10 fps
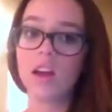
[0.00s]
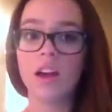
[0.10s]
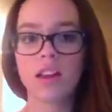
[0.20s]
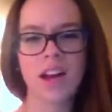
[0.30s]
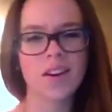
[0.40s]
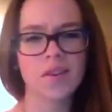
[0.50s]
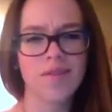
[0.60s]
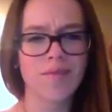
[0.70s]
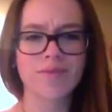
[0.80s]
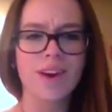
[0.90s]
And then I
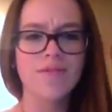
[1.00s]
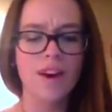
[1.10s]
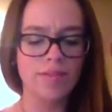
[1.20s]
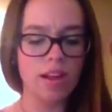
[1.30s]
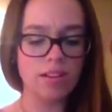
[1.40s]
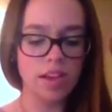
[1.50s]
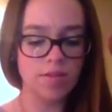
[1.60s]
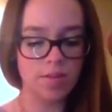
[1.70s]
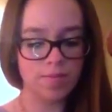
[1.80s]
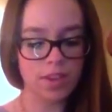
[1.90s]
only have five dollars
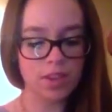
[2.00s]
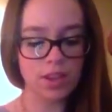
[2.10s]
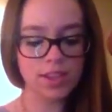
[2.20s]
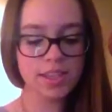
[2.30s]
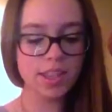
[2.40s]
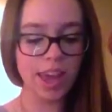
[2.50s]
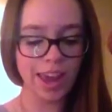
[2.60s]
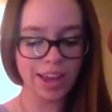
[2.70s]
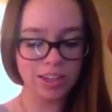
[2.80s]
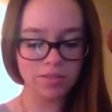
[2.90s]
left. So this is the
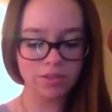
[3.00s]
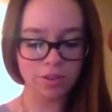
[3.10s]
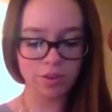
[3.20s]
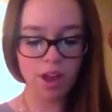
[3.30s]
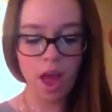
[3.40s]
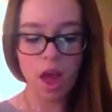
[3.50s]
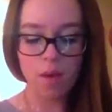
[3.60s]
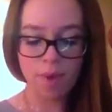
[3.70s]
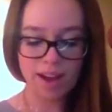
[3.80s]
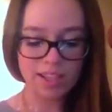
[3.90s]
hand food
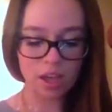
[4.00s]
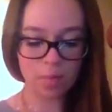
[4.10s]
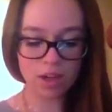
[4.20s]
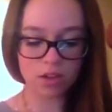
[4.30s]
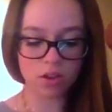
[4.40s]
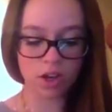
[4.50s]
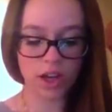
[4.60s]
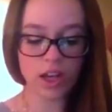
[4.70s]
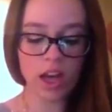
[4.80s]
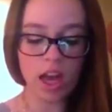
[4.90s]
by Soap and Glory